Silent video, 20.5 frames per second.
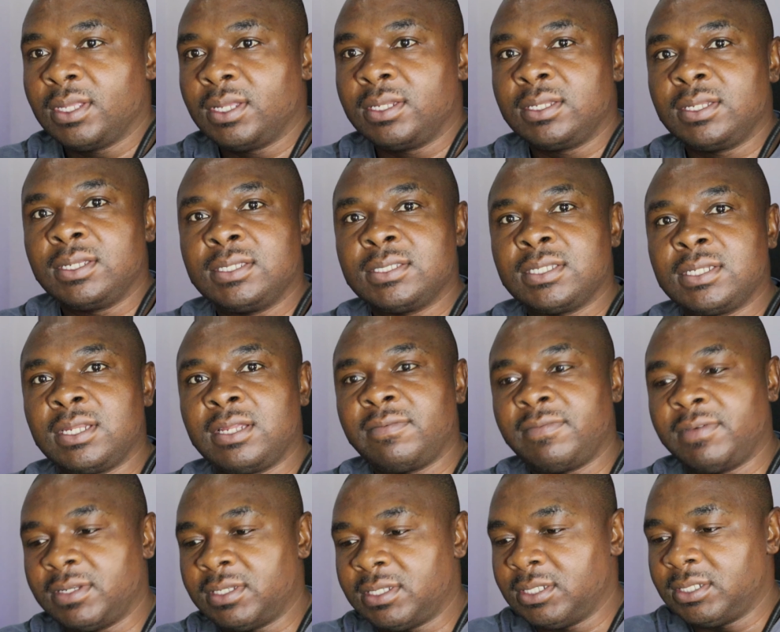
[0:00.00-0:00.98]
and there is an
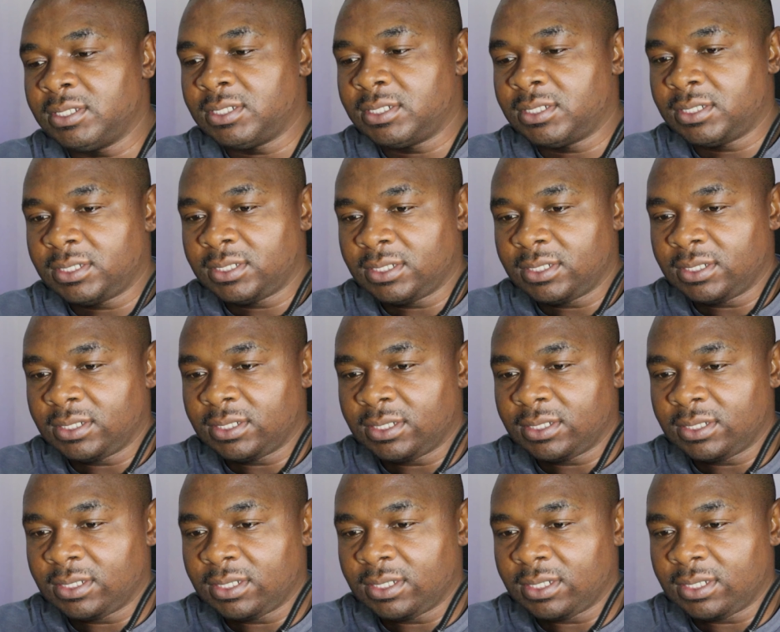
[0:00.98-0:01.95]
advantage
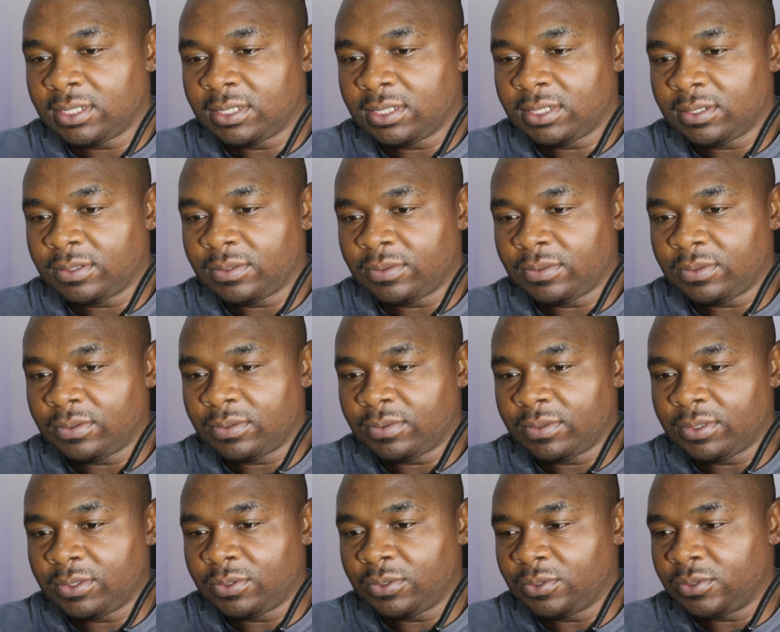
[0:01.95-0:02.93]
uh,
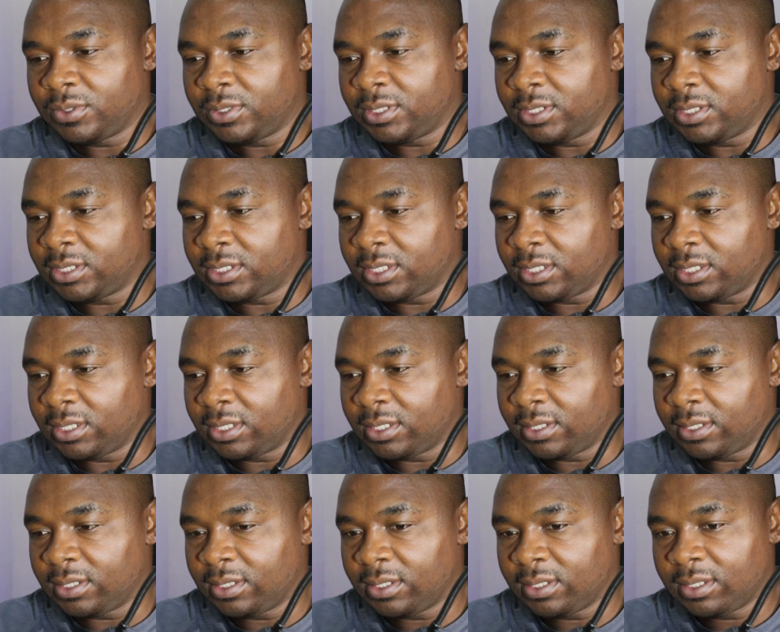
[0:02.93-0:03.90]
when you use these
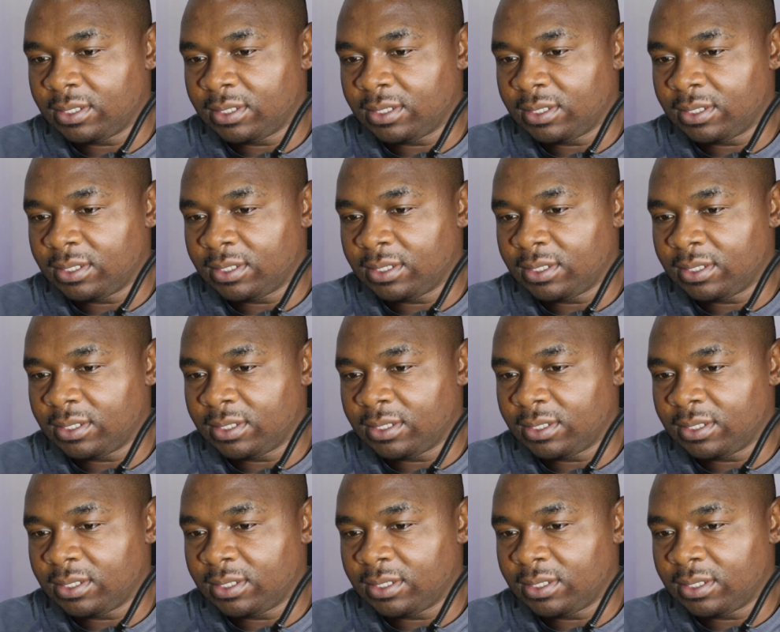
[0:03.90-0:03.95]
uh,